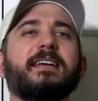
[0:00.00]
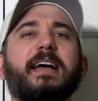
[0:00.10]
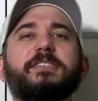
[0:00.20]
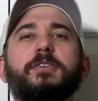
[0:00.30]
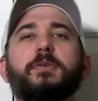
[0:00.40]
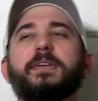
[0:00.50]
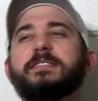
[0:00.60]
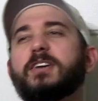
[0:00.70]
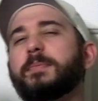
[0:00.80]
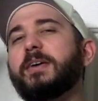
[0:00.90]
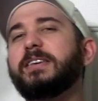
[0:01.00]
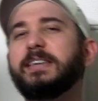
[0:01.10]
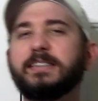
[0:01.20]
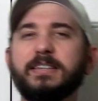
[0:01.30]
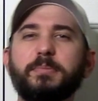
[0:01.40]
and they talk about
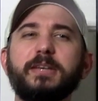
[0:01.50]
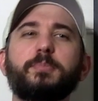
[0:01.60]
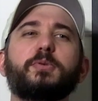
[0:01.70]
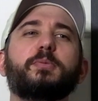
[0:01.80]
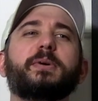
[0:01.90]
healing people,